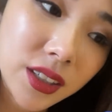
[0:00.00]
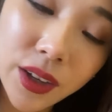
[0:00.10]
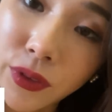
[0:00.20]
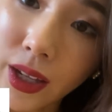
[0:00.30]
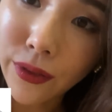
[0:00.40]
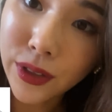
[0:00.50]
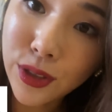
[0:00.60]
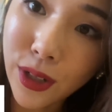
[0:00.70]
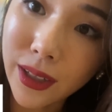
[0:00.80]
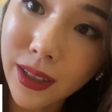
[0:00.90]
I've never
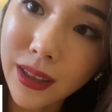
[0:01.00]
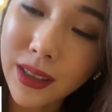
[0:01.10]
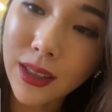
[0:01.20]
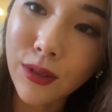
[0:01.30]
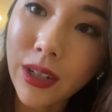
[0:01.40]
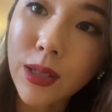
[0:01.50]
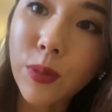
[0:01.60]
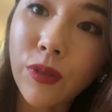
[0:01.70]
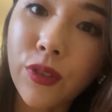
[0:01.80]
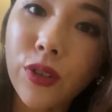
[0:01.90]
tried thunder tea rice
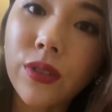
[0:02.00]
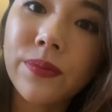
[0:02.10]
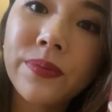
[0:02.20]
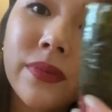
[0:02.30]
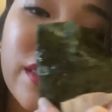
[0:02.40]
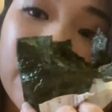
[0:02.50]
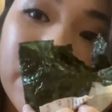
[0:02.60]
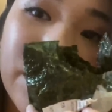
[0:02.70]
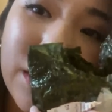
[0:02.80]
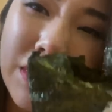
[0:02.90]
before,
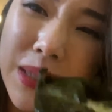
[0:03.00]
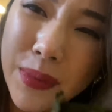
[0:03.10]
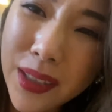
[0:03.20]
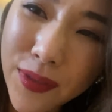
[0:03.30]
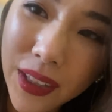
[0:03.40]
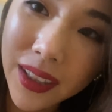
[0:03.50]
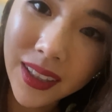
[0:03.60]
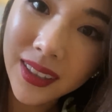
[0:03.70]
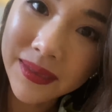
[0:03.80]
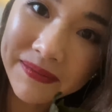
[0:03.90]
but it smells
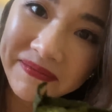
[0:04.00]
funky.